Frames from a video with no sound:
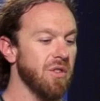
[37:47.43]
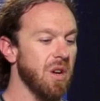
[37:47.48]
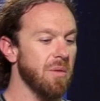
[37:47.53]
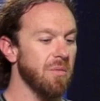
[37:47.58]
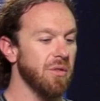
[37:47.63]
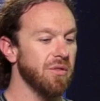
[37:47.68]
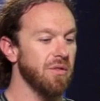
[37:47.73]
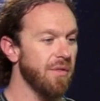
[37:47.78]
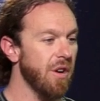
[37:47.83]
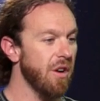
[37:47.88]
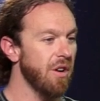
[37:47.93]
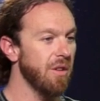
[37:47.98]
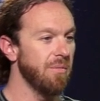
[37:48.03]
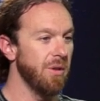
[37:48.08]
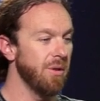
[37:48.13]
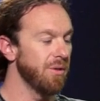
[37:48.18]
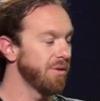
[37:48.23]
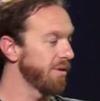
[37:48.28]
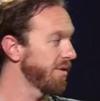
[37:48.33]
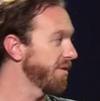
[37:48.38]
drummers are very
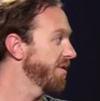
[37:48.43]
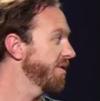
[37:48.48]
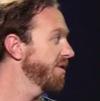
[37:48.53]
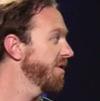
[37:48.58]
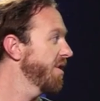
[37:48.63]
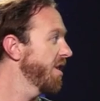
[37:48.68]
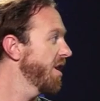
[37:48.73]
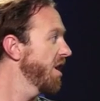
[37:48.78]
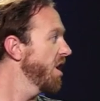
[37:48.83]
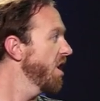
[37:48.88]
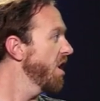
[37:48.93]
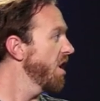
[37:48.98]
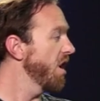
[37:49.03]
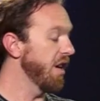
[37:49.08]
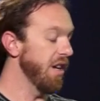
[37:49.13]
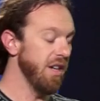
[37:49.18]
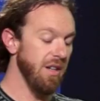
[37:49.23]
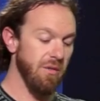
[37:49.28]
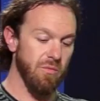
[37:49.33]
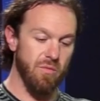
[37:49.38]
musical. Yeah.
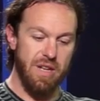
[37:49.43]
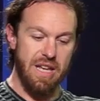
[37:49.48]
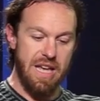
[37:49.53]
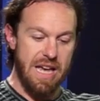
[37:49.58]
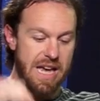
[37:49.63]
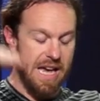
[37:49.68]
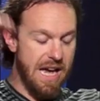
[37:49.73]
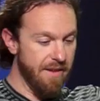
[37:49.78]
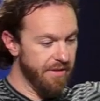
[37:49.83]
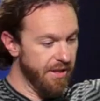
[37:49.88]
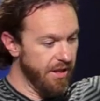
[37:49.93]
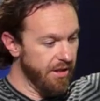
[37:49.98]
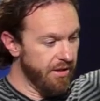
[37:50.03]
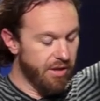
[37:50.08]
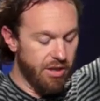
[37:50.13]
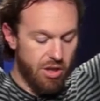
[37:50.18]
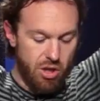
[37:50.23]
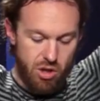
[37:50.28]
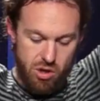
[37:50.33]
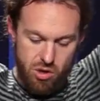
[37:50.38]
And we have
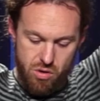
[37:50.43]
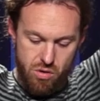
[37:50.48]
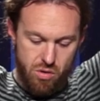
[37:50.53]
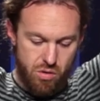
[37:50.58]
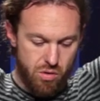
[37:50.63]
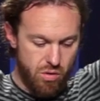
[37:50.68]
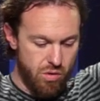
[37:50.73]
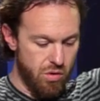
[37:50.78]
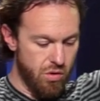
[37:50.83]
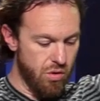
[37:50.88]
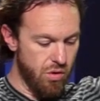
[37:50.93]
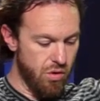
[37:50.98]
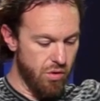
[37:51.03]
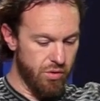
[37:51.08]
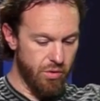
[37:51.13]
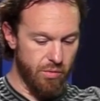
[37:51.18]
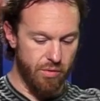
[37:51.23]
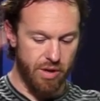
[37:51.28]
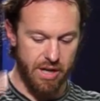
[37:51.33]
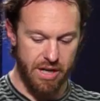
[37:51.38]
this
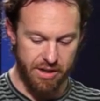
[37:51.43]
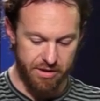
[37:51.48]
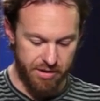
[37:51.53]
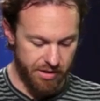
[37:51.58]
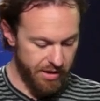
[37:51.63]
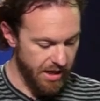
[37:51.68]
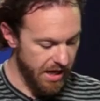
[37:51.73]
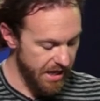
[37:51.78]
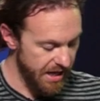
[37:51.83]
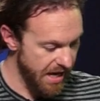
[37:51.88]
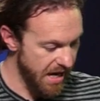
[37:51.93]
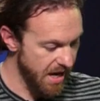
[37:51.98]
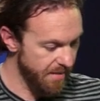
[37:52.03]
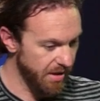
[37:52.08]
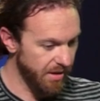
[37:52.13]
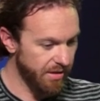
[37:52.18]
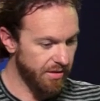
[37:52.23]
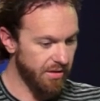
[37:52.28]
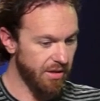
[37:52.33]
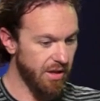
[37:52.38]
huge range of
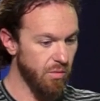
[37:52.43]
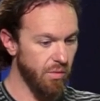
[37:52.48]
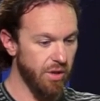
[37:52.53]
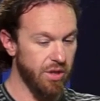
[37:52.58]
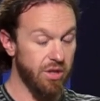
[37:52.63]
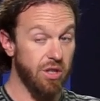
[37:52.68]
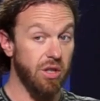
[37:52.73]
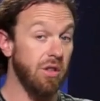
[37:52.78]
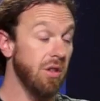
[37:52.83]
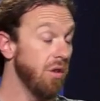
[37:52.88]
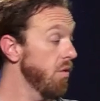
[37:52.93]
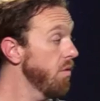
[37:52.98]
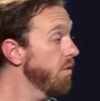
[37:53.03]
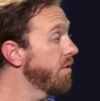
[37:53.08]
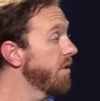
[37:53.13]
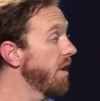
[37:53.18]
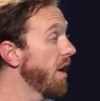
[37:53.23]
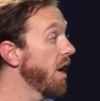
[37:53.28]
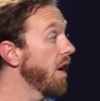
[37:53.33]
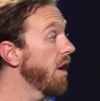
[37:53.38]
dynamics, and we should
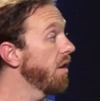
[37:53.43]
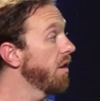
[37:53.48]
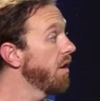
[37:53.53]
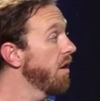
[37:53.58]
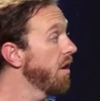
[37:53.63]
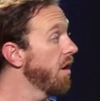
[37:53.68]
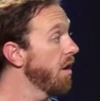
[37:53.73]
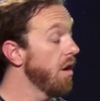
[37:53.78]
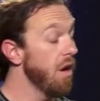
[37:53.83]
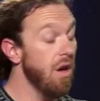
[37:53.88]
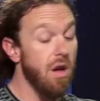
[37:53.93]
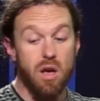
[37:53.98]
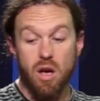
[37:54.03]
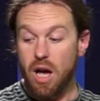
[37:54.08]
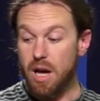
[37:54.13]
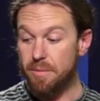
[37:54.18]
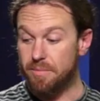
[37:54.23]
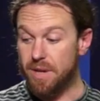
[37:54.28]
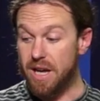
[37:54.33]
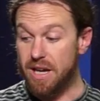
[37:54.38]
use that. Mm -hmm.
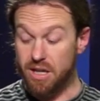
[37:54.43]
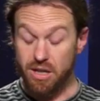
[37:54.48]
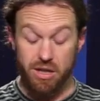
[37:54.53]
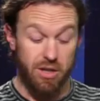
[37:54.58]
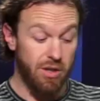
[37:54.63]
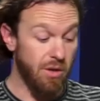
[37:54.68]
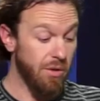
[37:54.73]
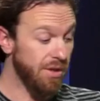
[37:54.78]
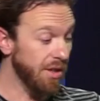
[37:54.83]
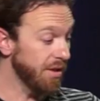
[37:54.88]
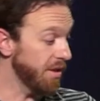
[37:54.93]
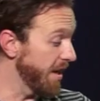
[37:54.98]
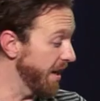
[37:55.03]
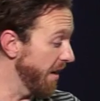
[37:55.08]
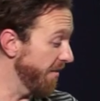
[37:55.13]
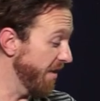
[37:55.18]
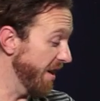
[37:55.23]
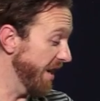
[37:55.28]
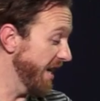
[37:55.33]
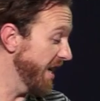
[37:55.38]
I'm not going to use this on
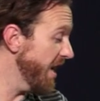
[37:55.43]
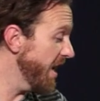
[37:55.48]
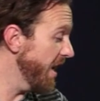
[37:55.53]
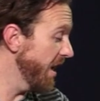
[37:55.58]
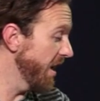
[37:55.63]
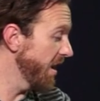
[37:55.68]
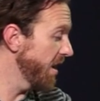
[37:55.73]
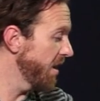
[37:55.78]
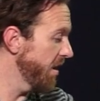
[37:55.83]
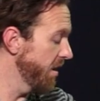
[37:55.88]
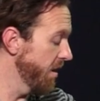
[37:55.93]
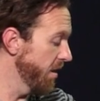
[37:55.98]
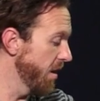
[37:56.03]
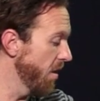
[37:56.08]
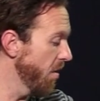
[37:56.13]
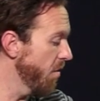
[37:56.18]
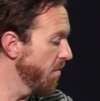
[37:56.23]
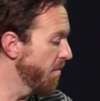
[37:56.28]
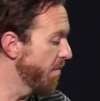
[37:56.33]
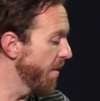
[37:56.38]
every gig, you
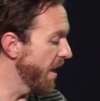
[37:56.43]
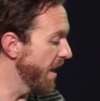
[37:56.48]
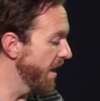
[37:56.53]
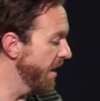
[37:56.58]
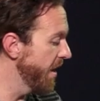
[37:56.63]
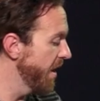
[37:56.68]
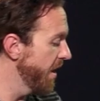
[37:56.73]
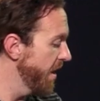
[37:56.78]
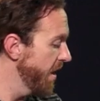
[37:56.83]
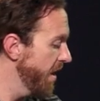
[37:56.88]
know, but